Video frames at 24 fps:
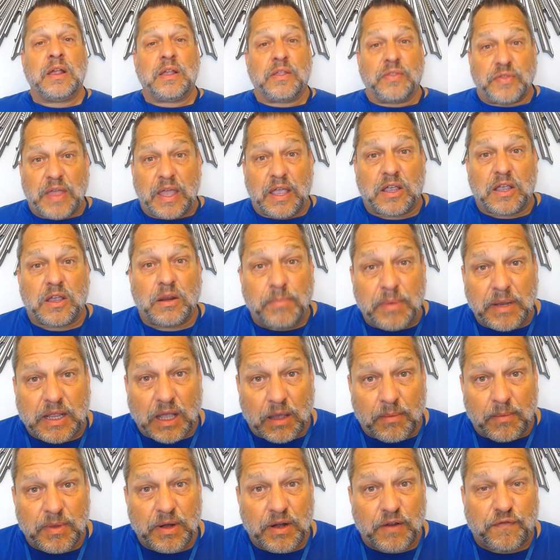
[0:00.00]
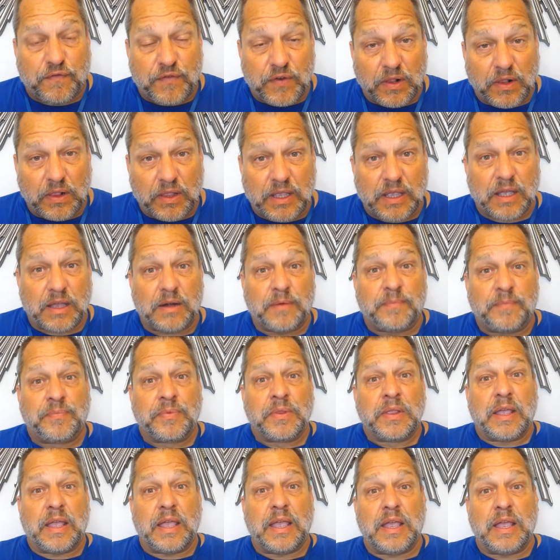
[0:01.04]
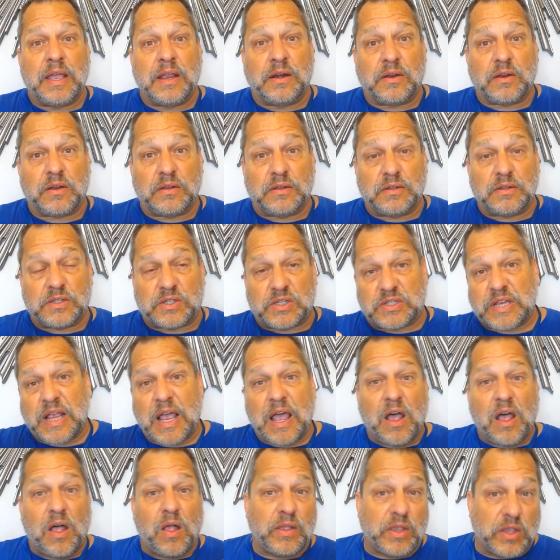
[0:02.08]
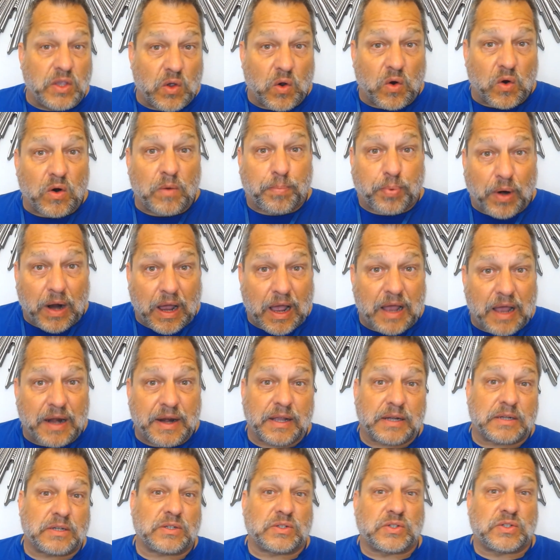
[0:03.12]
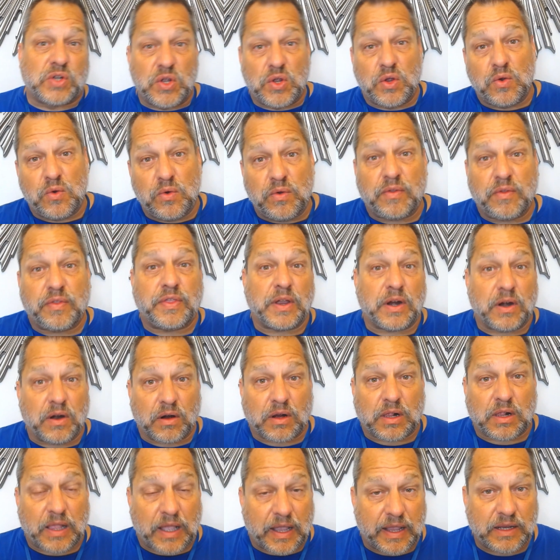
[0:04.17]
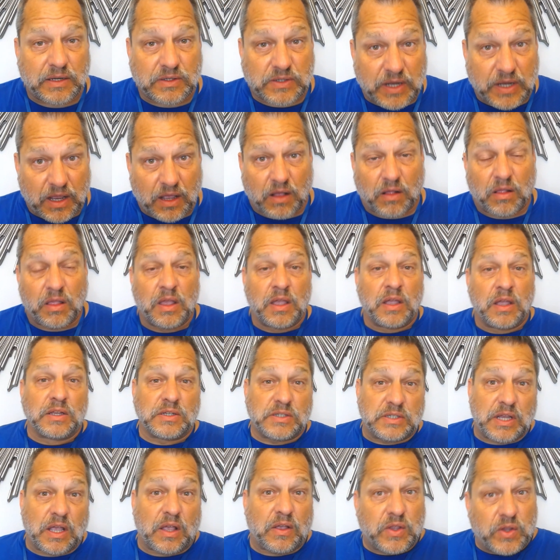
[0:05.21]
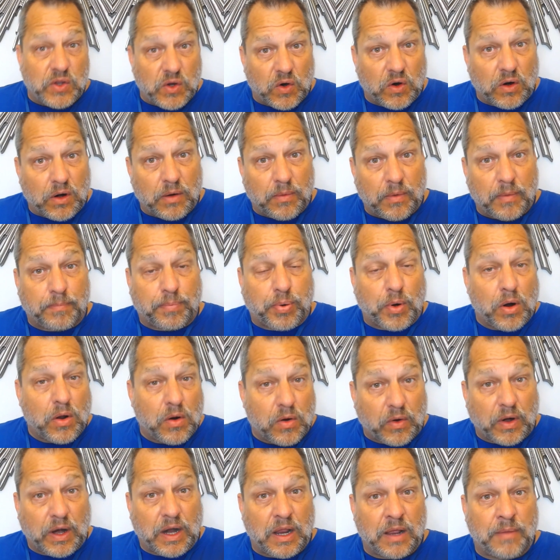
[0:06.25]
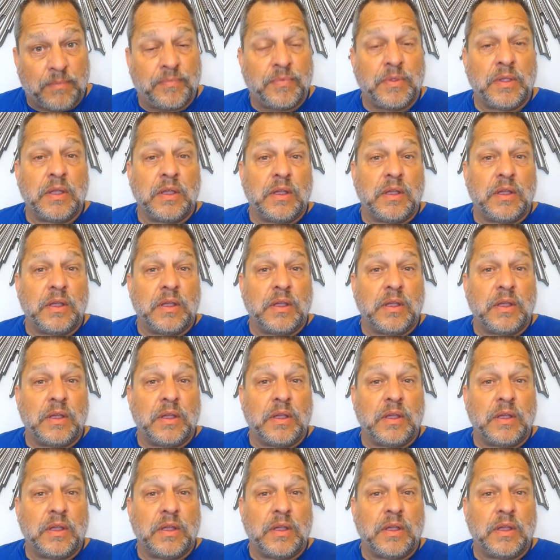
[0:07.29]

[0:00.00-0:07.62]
They could become an affiliate and sell your product to their clientele, sell your program,